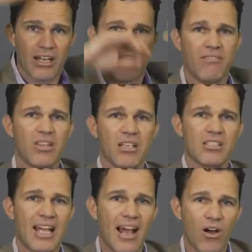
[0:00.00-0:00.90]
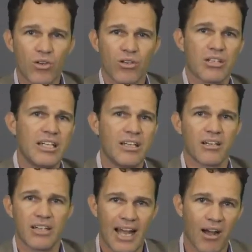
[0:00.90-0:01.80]
Everything is down
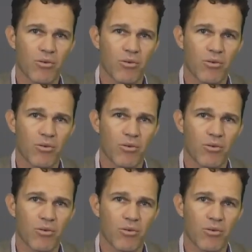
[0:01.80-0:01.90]
here now.